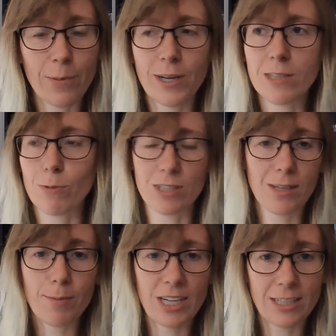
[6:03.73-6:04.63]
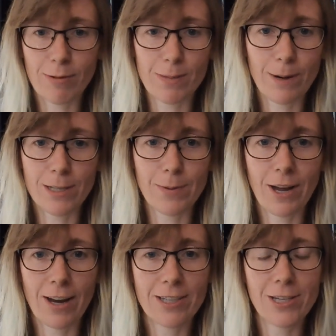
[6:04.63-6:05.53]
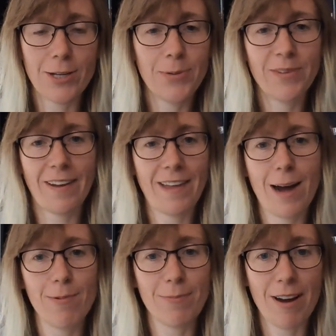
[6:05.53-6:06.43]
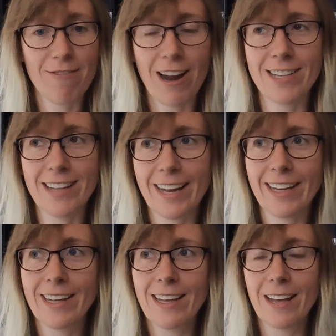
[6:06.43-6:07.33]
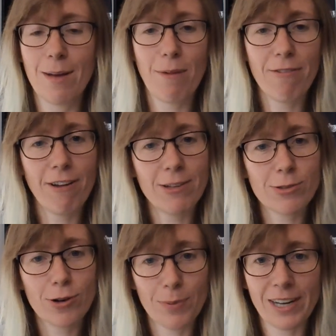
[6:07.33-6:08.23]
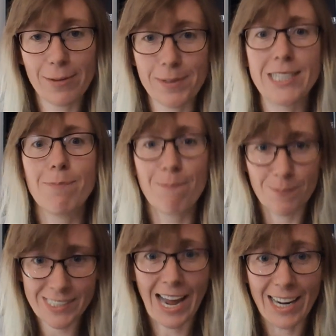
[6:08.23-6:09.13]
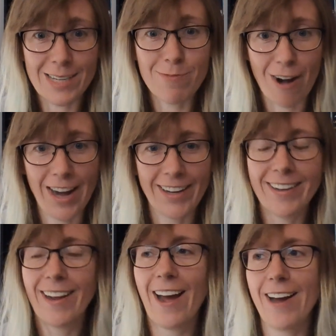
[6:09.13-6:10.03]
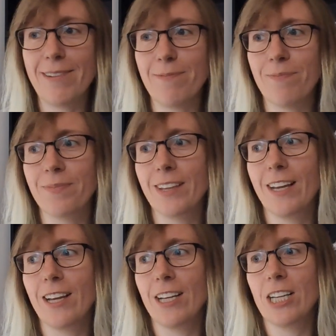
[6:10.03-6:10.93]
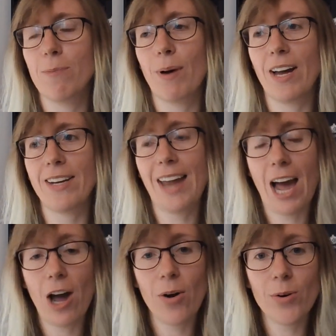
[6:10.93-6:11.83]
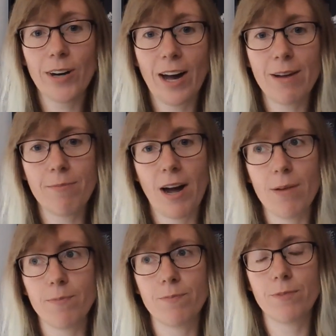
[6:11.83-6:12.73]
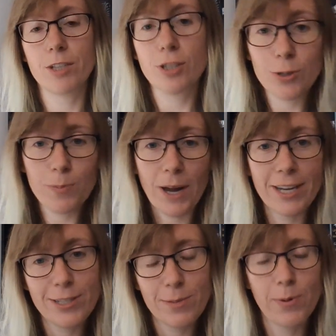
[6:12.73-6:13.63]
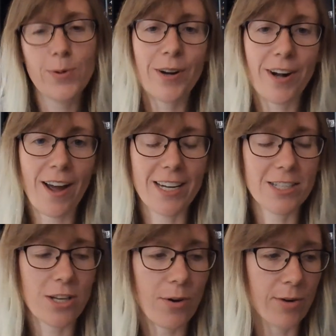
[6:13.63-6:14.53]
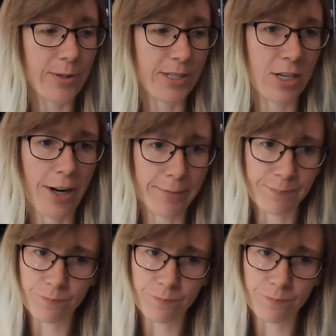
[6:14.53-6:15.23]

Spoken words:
it was, what subject I was supposed to be going to without the help of my friends. Like my friends would call me little Miss Scatterbrain. But now I'm super, super organized. So I always know